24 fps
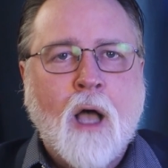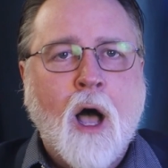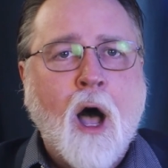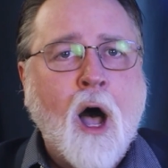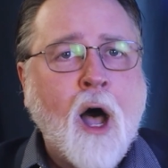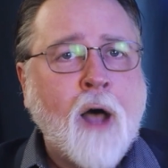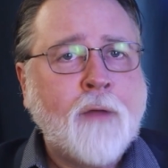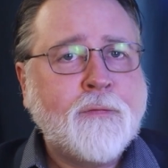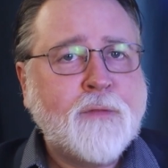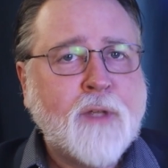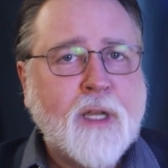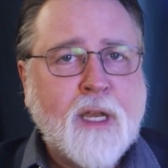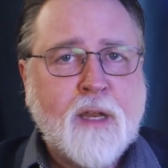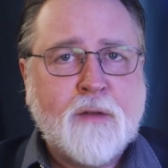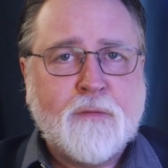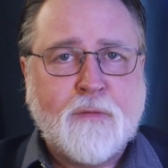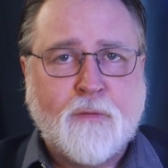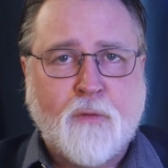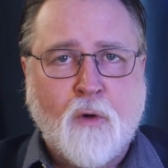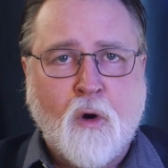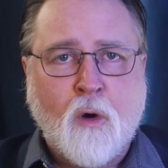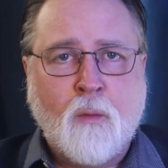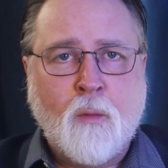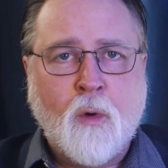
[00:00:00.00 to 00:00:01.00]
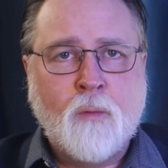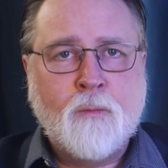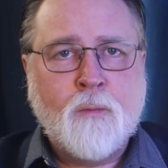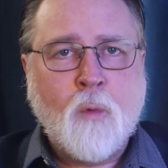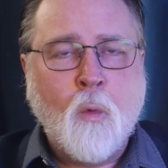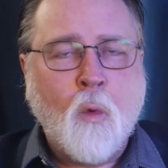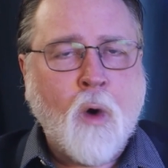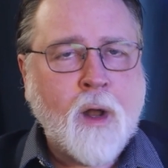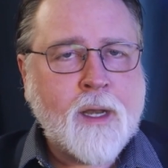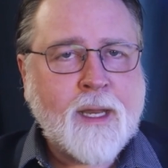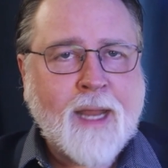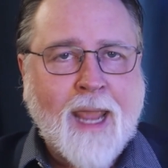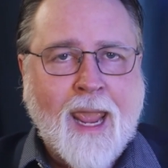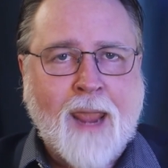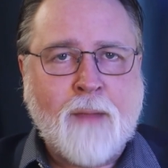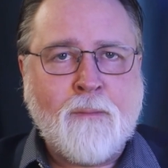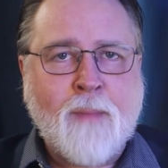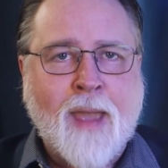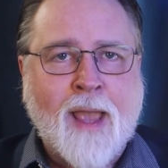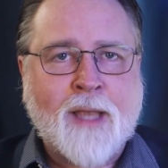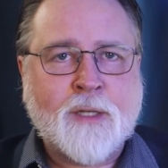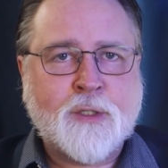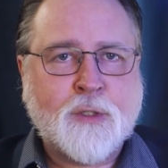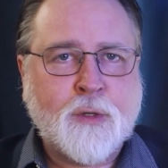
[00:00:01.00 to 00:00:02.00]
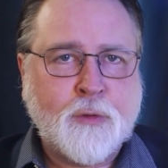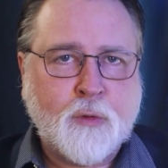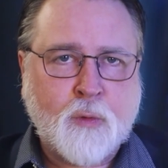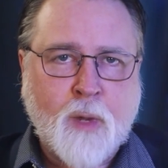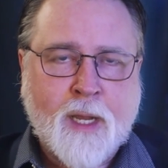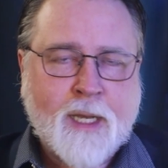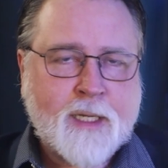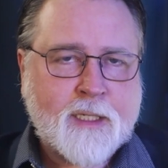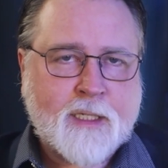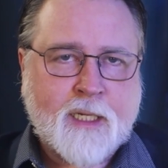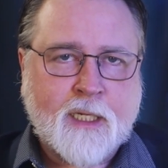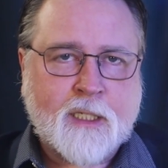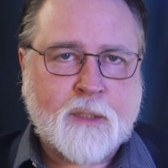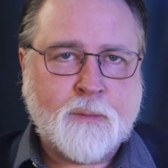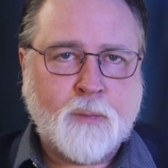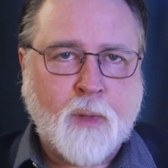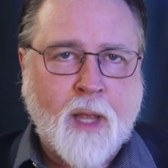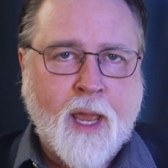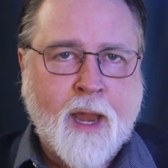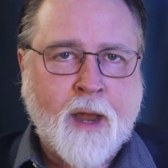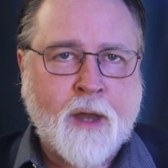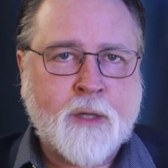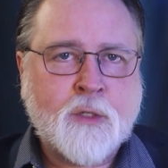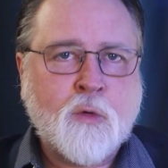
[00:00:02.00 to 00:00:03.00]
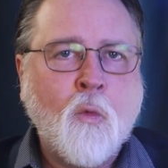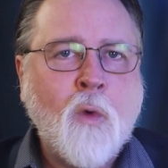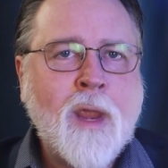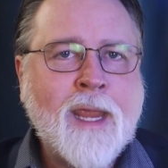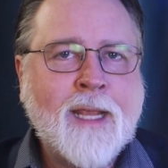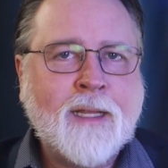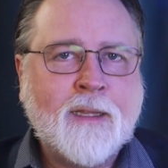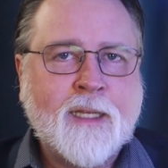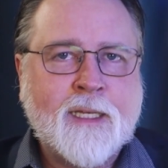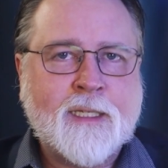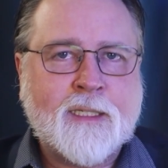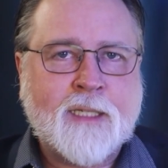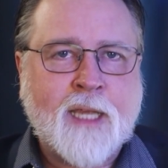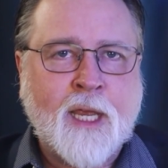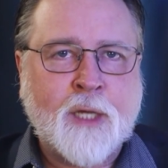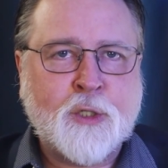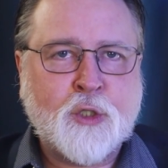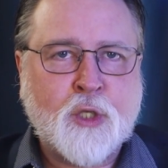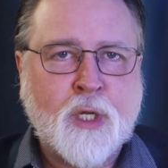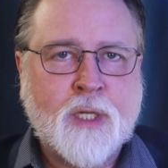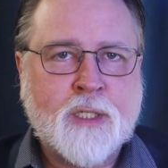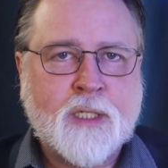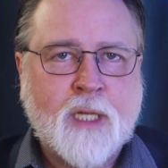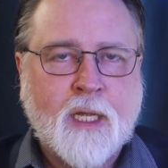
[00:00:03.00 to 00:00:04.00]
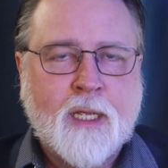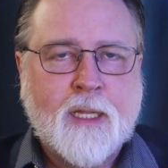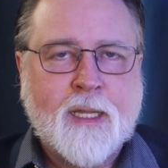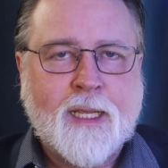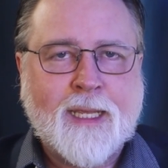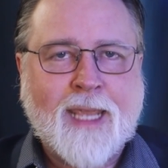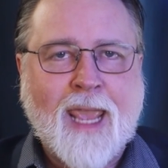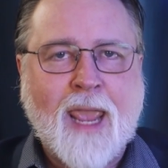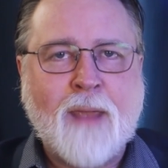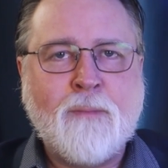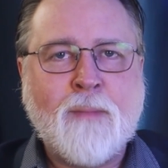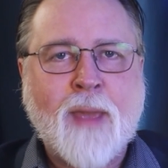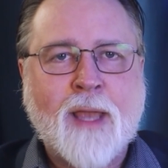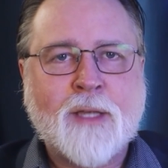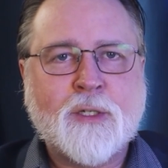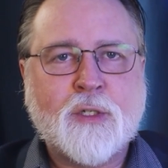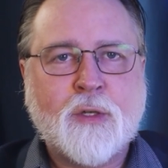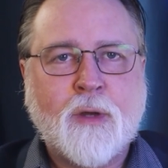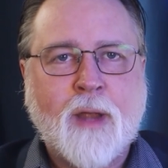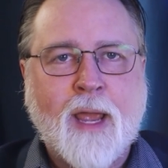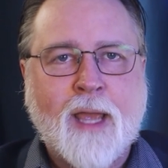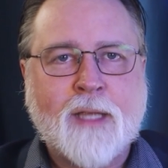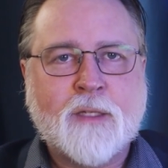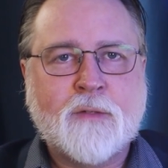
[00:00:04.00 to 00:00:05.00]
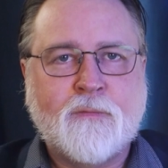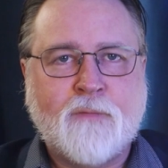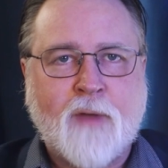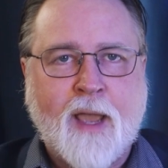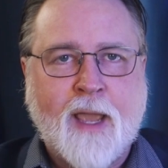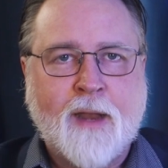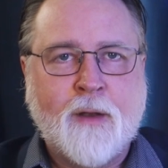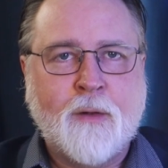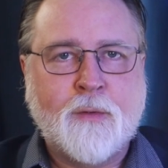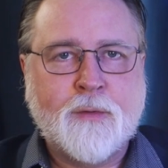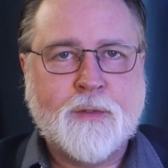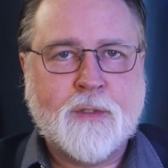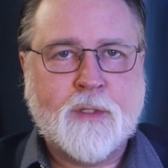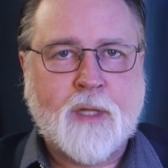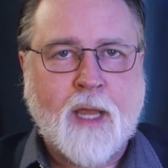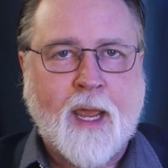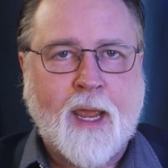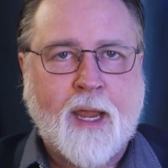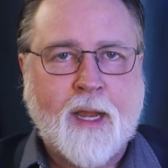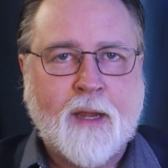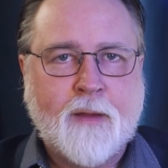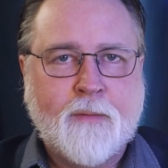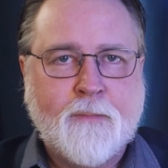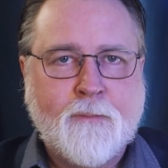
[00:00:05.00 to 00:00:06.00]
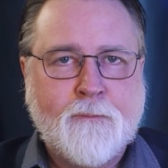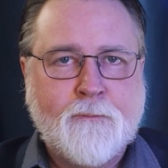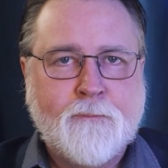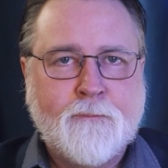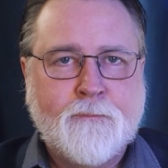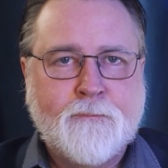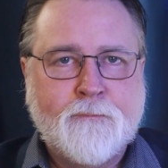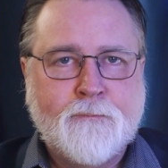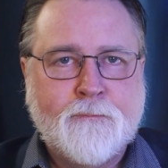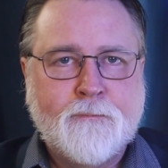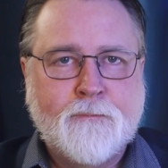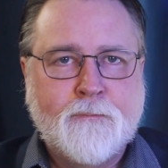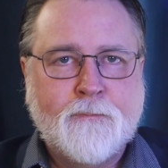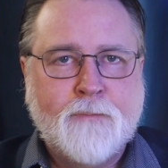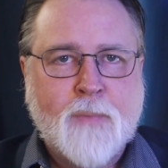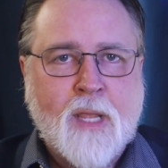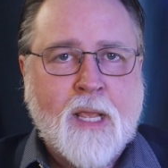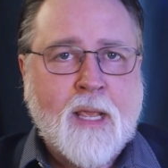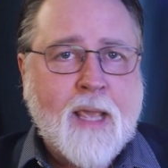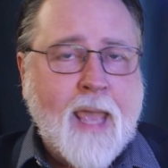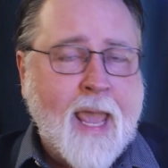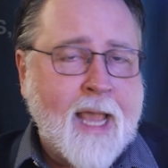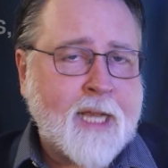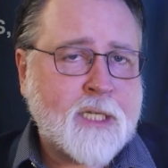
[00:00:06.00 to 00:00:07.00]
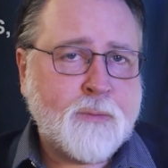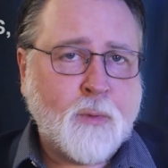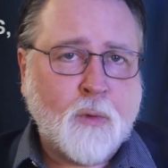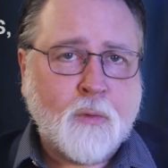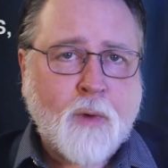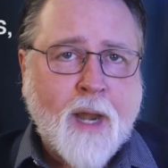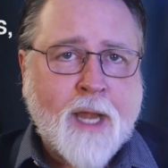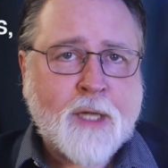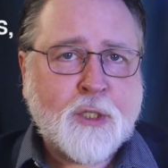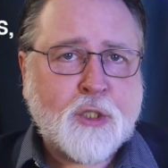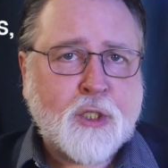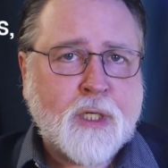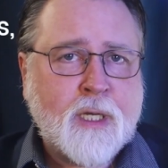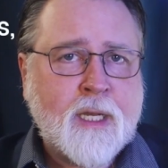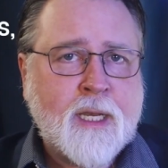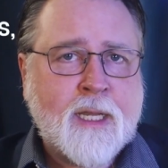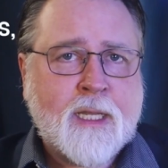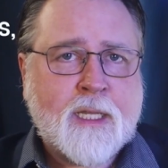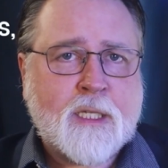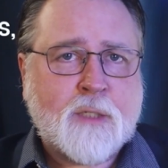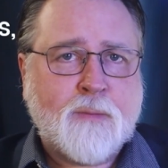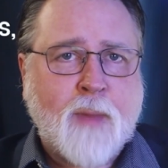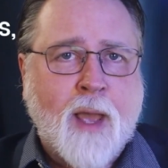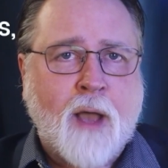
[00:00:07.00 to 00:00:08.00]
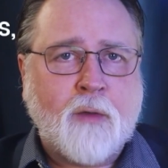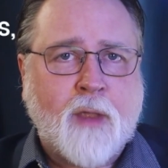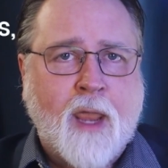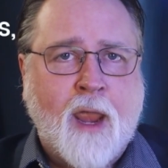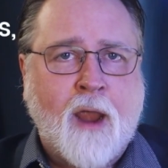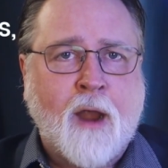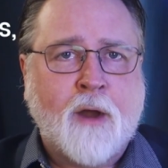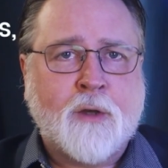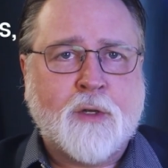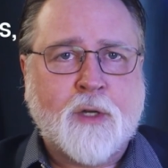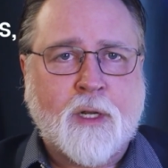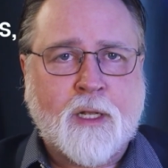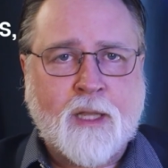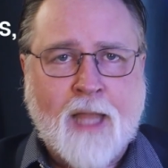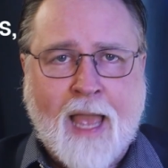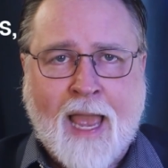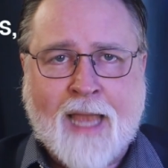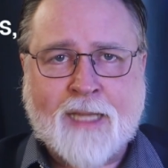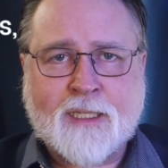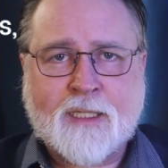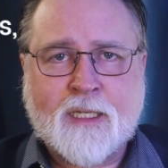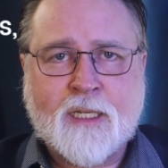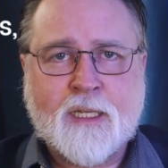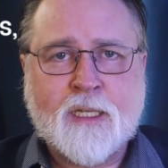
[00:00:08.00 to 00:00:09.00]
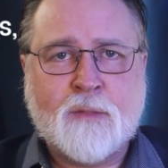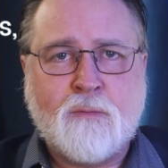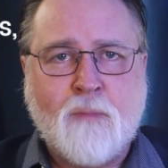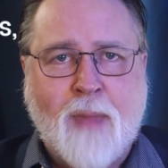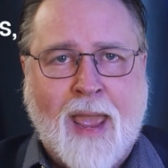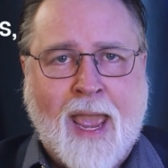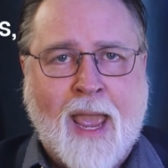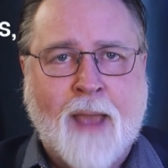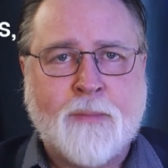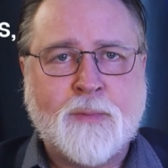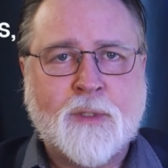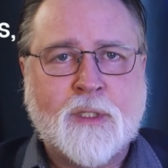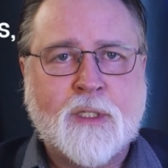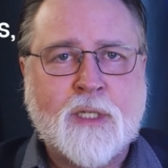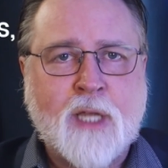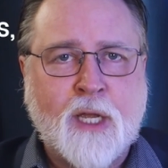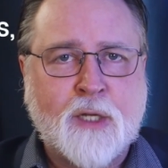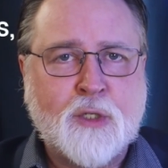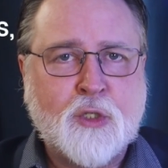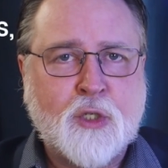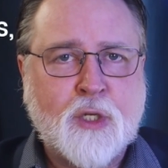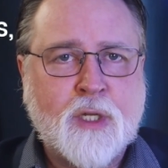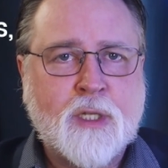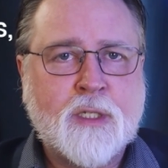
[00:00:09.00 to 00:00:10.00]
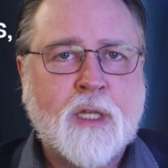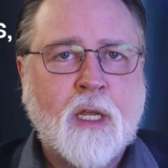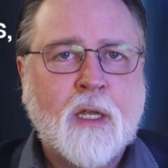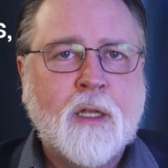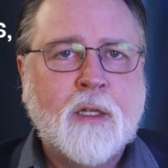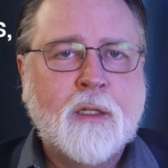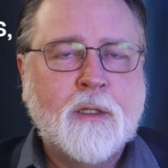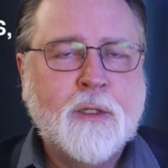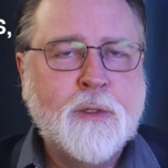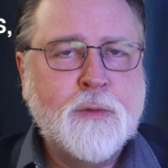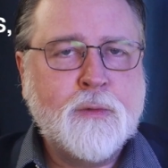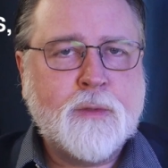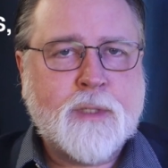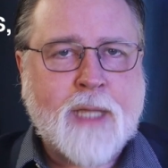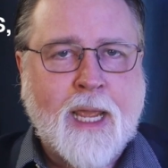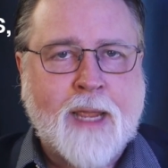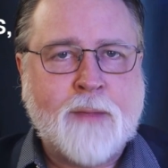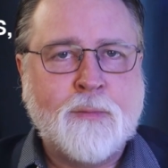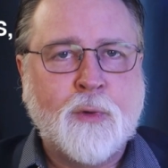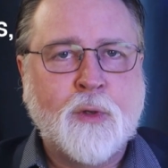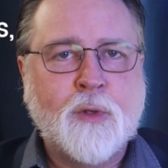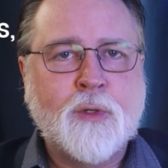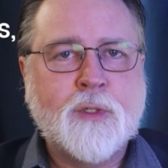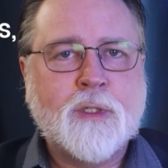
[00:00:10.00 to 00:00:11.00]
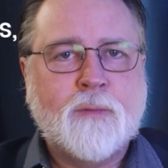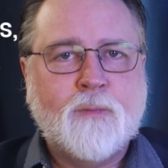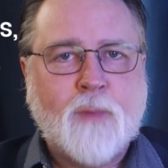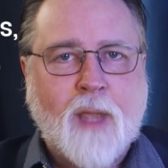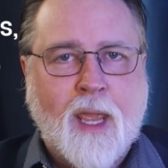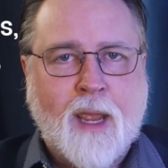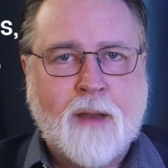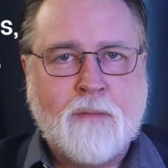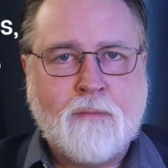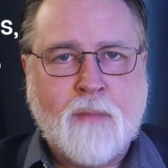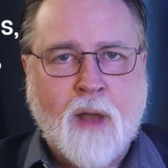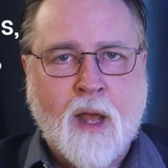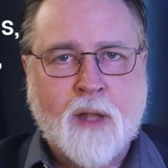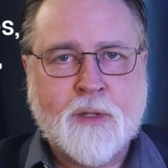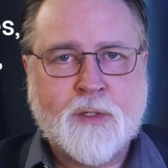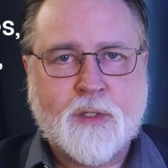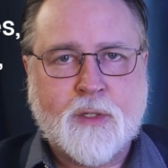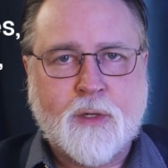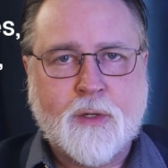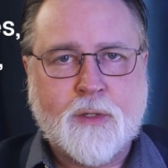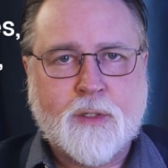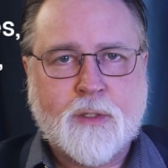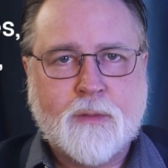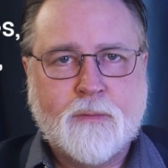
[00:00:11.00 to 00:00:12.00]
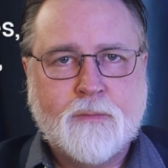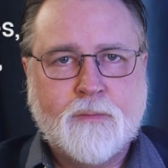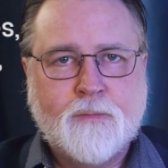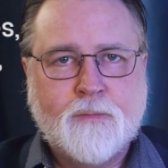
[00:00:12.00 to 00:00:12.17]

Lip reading: often informal, one game master, 3 to 6 players, weekly sessions, the game master has final say. Exploration is about character classes, maps, dungeons, loot tables, and monsters.